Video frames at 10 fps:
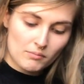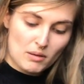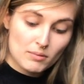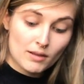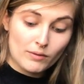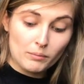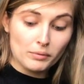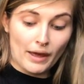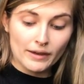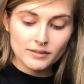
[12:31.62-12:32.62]
maybe even
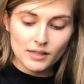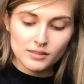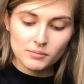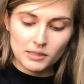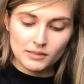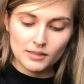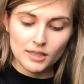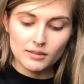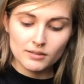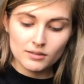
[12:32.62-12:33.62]
black sesame
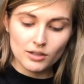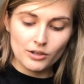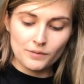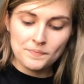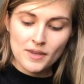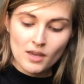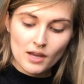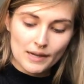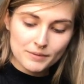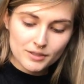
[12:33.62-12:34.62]
seeds. So
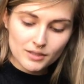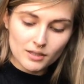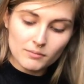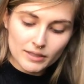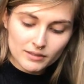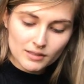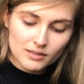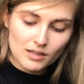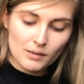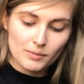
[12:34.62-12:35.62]
I'm just gonna mix
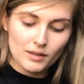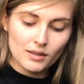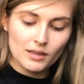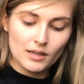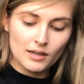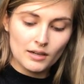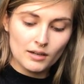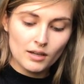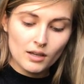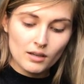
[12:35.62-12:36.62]
this up and
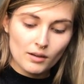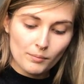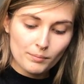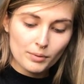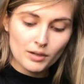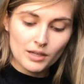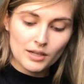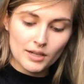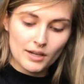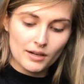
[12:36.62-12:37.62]
then put
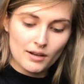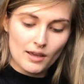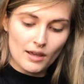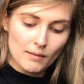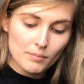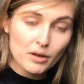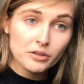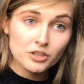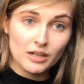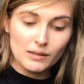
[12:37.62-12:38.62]
it in a
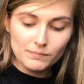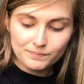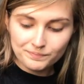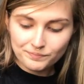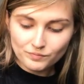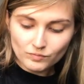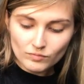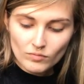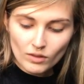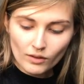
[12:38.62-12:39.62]
ball shape
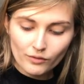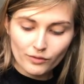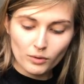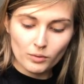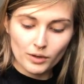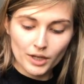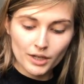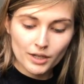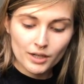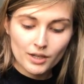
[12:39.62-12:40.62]

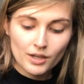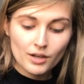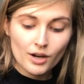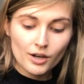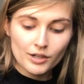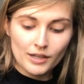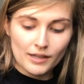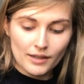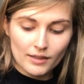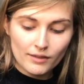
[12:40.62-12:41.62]
for
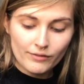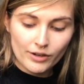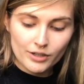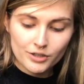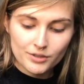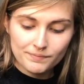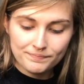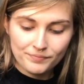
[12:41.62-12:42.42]
hardening in the fridge.